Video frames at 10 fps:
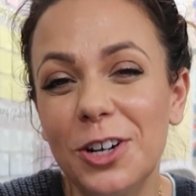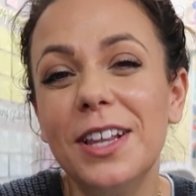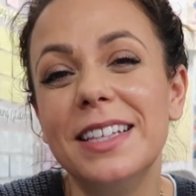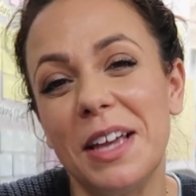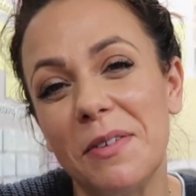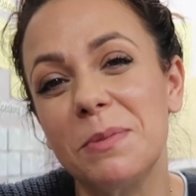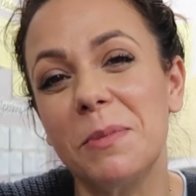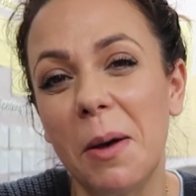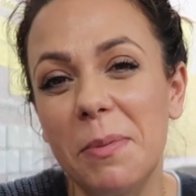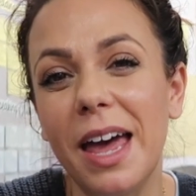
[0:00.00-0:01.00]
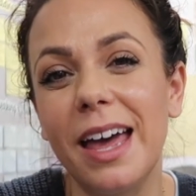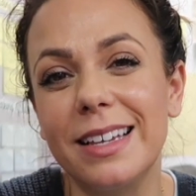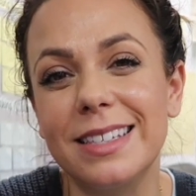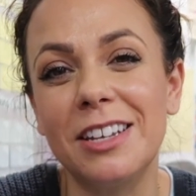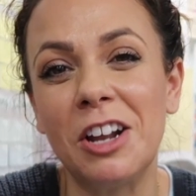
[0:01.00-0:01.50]
or let's have some
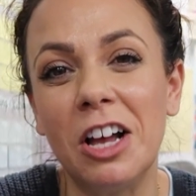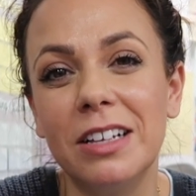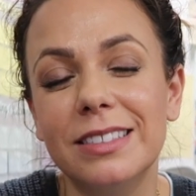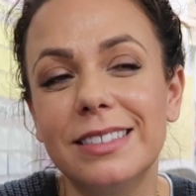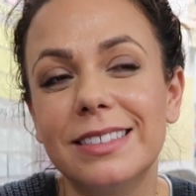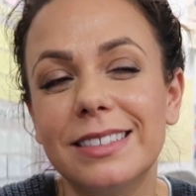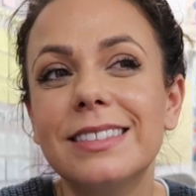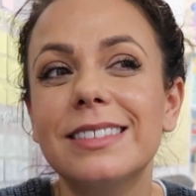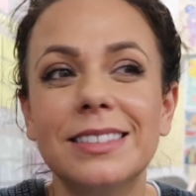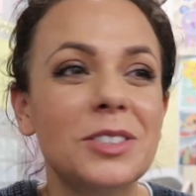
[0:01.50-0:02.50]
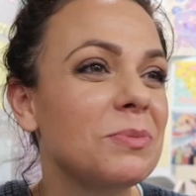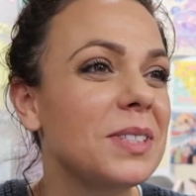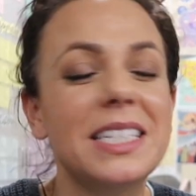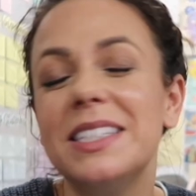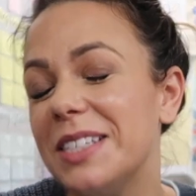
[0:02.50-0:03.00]
cupcakes and I'll
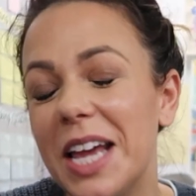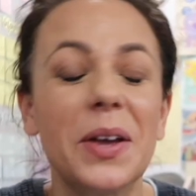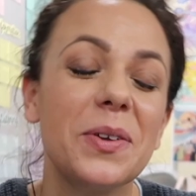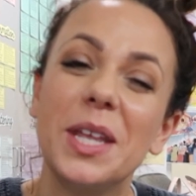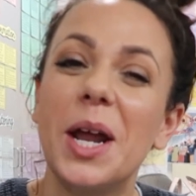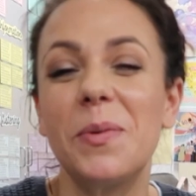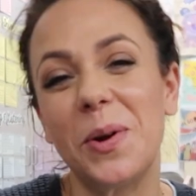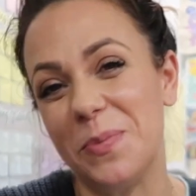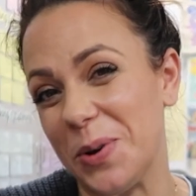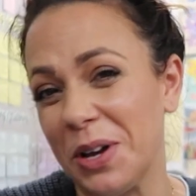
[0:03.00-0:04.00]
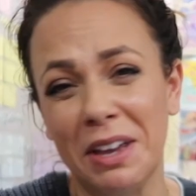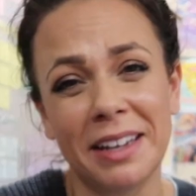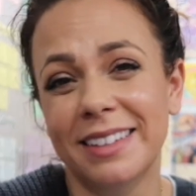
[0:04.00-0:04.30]
tell you that I wrote a book.